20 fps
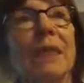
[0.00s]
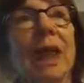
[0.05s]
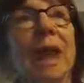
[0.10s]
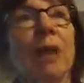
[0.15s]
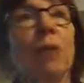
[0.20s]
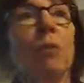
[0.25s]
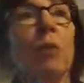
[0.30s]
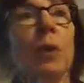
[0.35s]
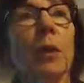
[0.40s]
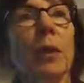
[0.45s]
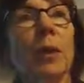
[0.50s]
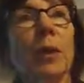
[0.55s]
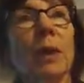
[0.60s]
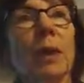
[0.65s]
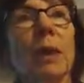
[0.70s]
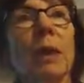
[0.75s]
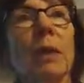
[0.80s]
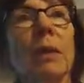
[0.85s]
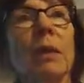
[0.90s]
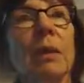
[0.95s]
that with
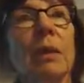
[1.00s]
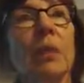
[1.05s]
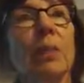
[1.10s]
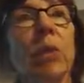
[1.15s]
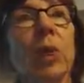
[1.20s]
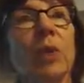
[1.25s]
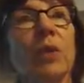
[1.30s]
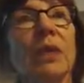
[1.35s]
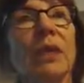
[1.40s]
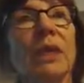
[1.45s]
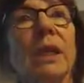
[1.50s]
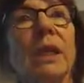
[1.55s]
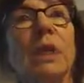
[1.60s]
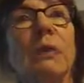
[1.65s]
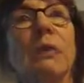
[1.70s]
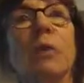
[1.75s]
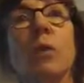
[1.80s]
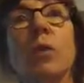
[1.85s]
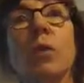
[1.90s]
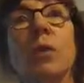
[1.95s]
the
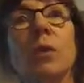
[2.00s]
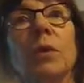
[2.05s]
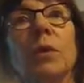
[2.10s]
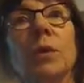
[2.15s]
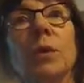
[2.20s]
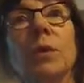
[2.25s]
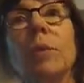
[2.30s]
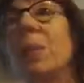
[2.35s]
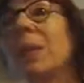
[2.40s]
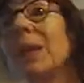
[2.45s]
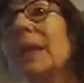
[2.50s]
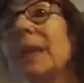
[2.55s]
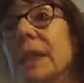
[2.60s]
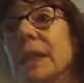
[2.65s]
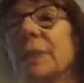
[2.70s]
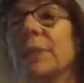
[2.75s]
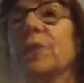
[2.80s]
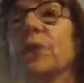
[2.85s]
process for the police,